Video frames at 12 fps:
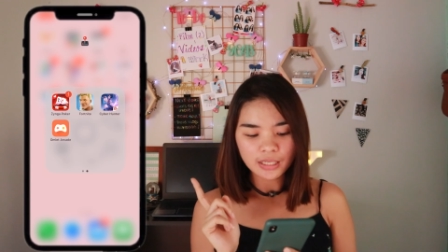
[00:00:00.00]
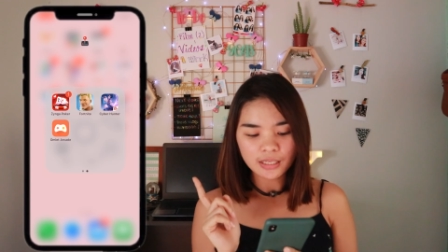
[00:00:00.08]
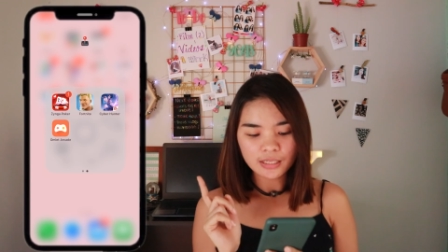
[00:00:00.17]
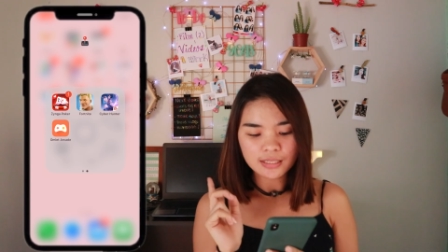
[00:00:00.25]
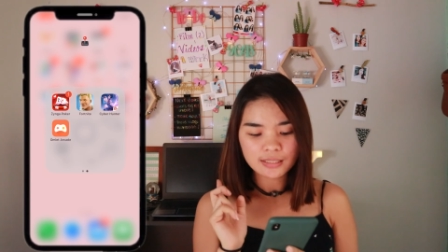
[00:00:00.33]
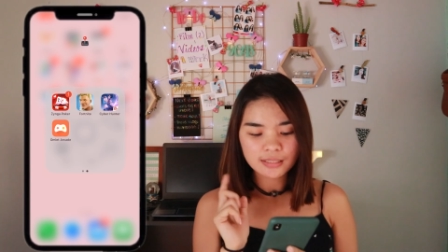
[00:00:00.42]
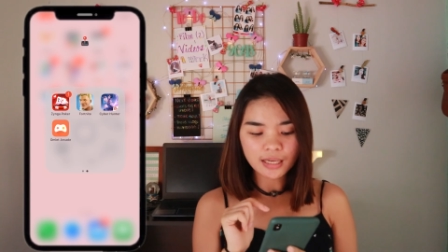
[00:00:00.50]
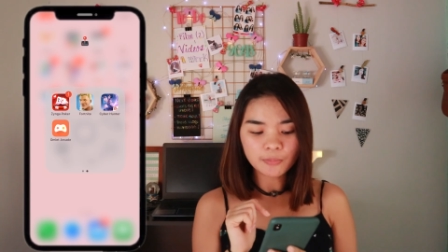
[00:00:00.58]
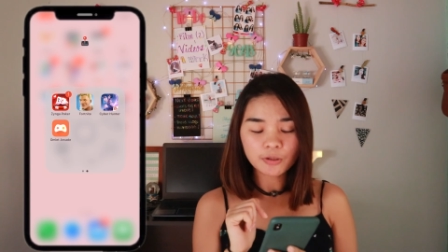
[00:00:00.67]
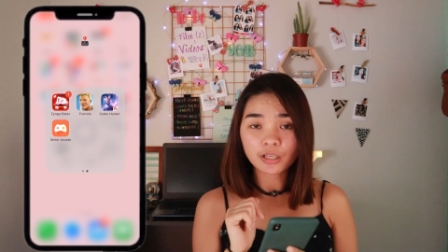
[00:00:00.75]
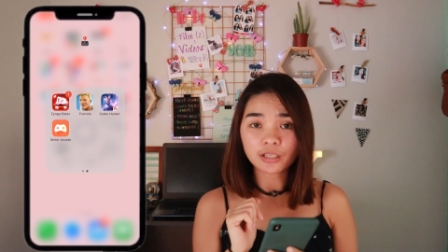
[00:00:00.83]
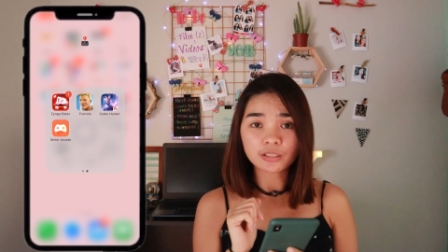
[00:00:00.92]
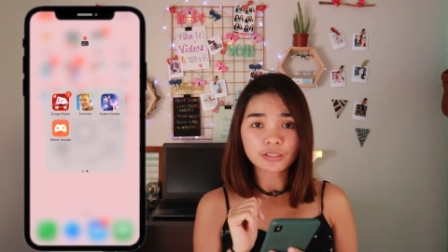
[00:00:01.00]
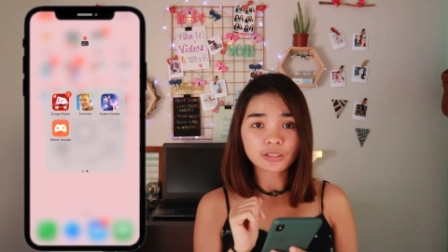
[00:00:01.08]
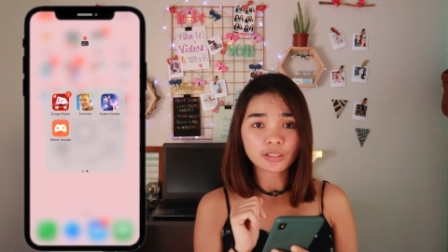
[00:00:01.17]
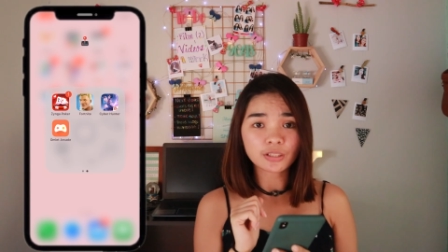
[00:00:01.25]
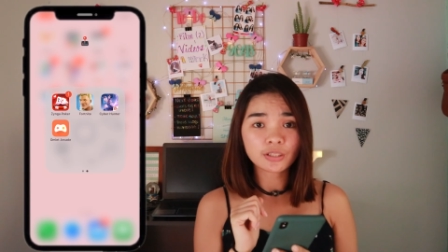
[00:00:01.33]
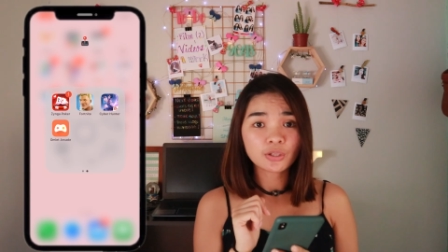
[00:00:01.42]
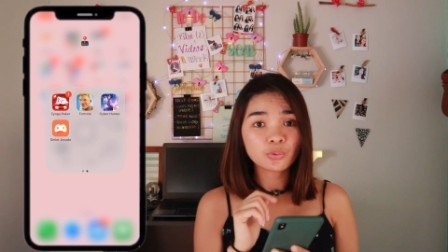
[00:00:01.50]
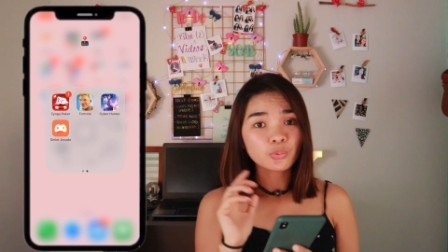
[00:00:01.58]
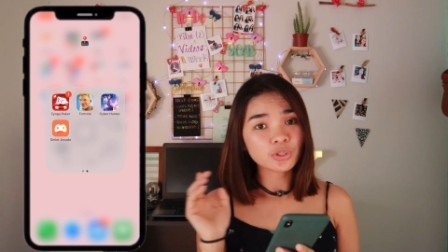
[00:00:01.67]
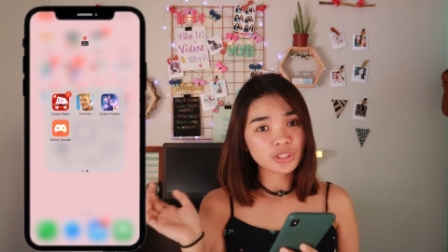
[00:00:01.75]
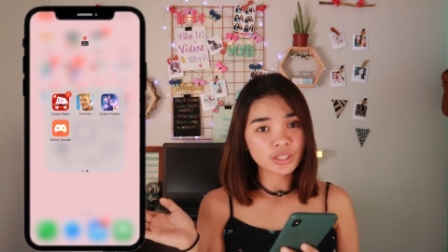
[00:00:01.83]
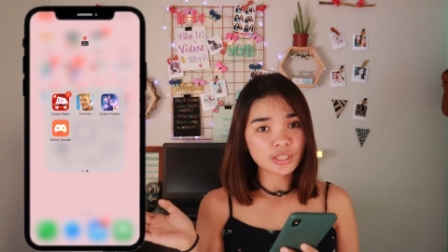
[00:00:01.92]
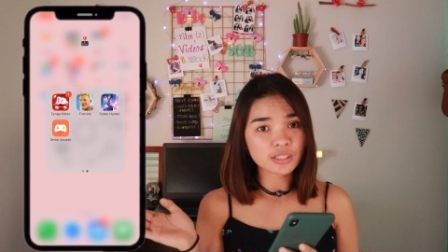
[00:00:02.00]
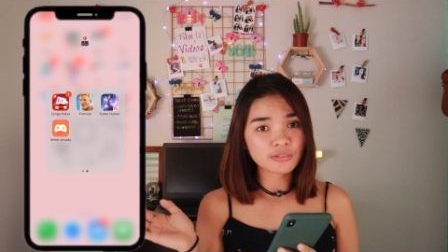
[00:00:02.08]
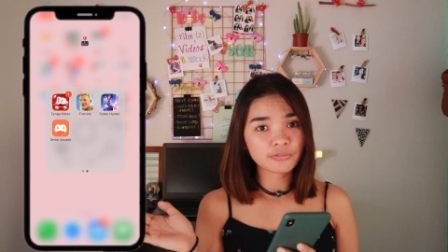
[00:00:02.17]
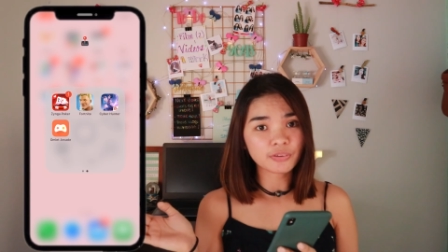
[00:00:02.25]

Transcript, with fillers: is Cyber Hunter, which is